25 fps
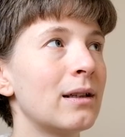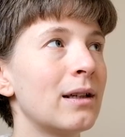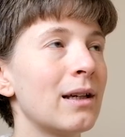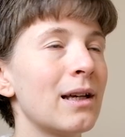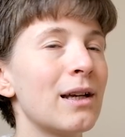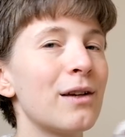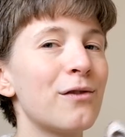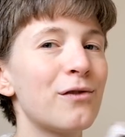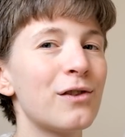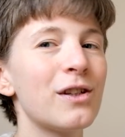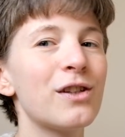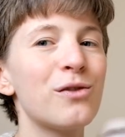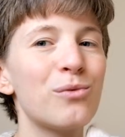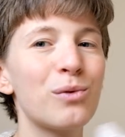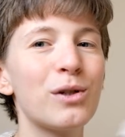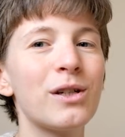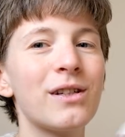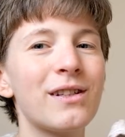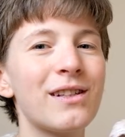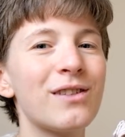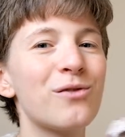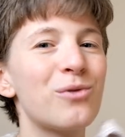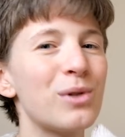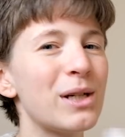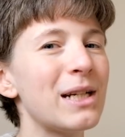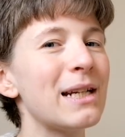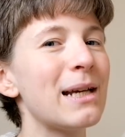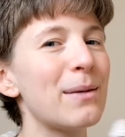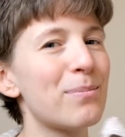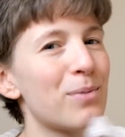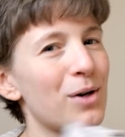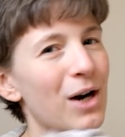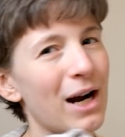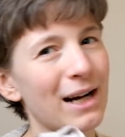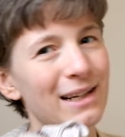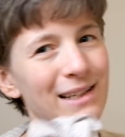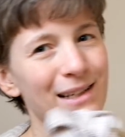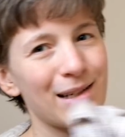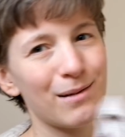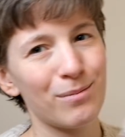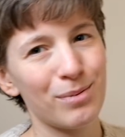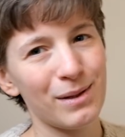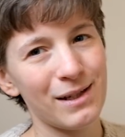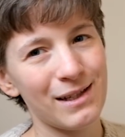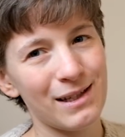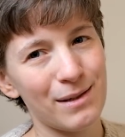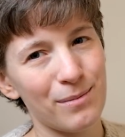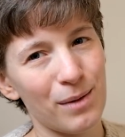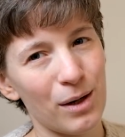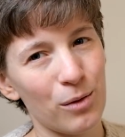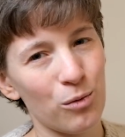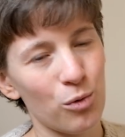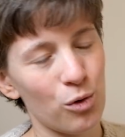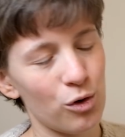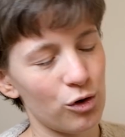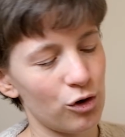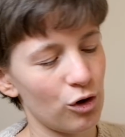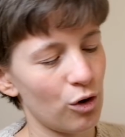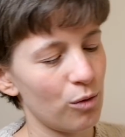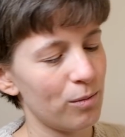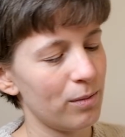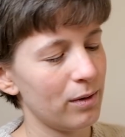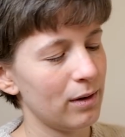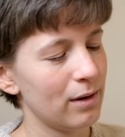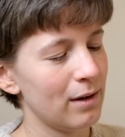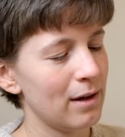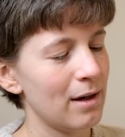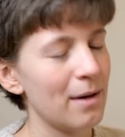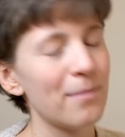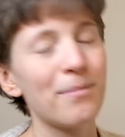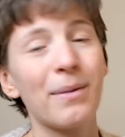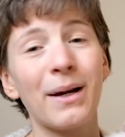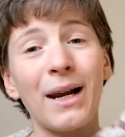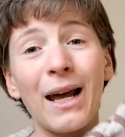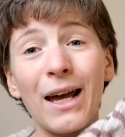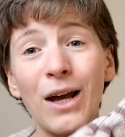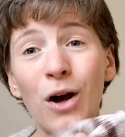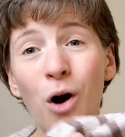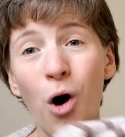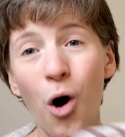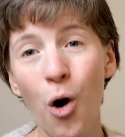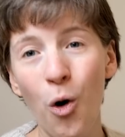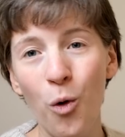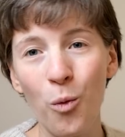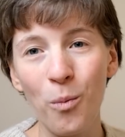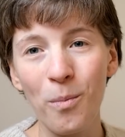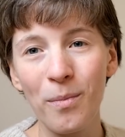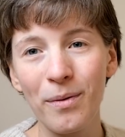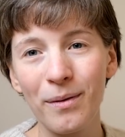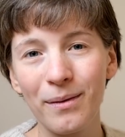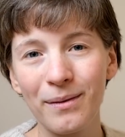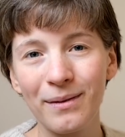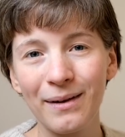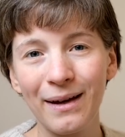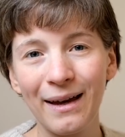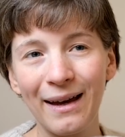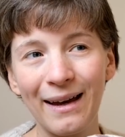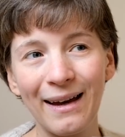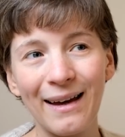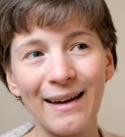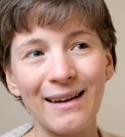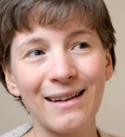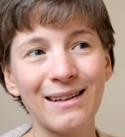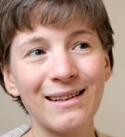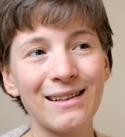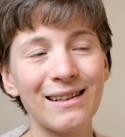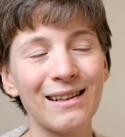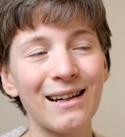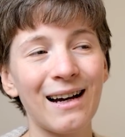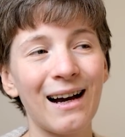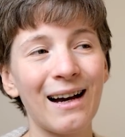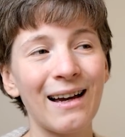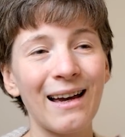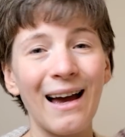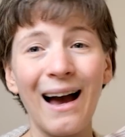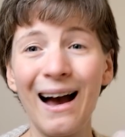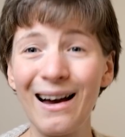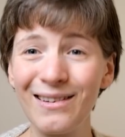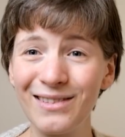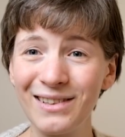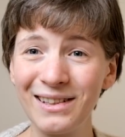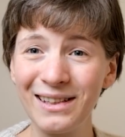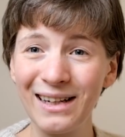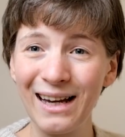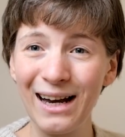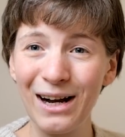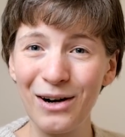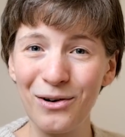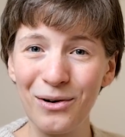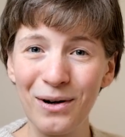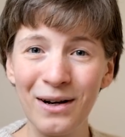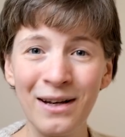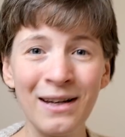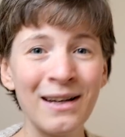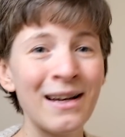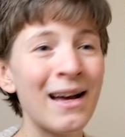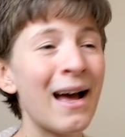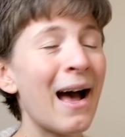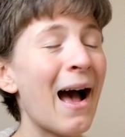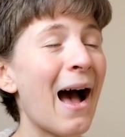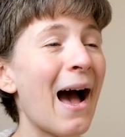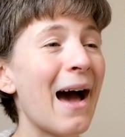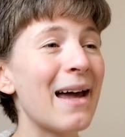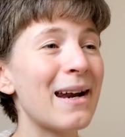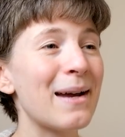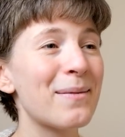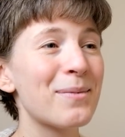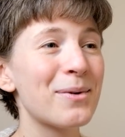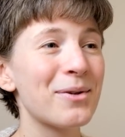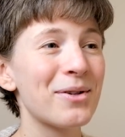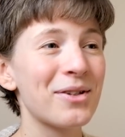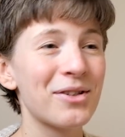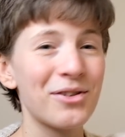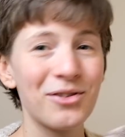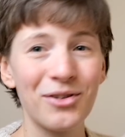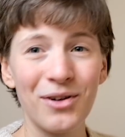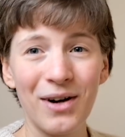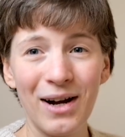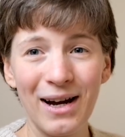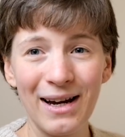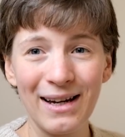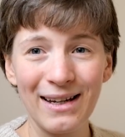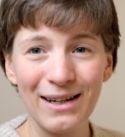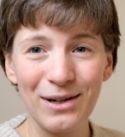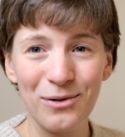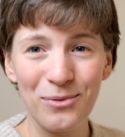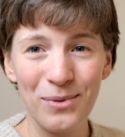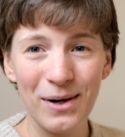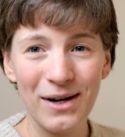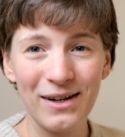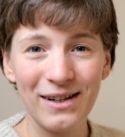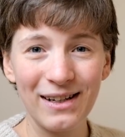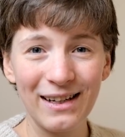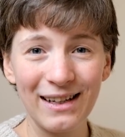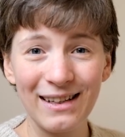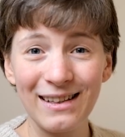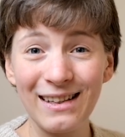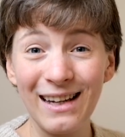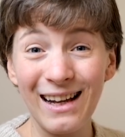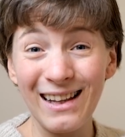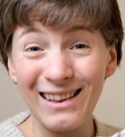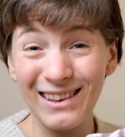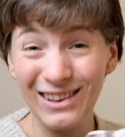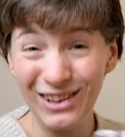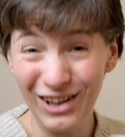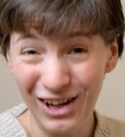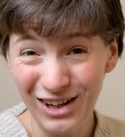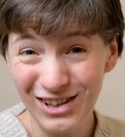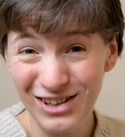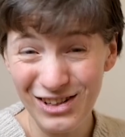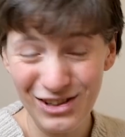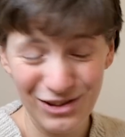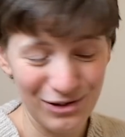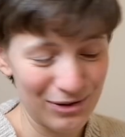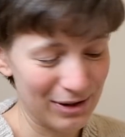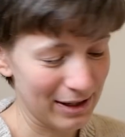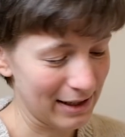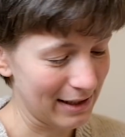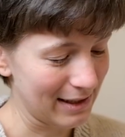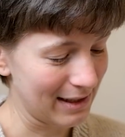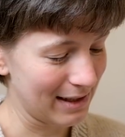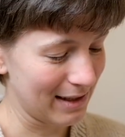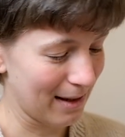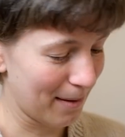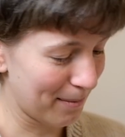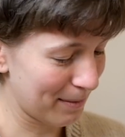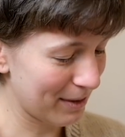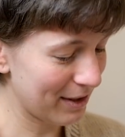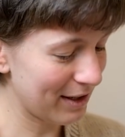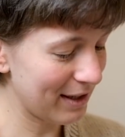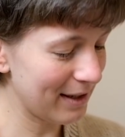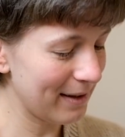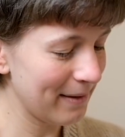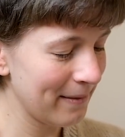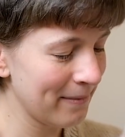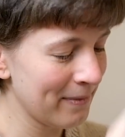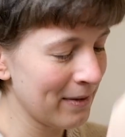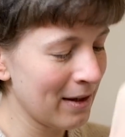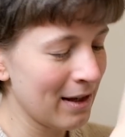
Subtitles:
if this is really a practical piece in my wardrobe. But I hope, and I have it now and I'm gonna try wearing it a lot during summer.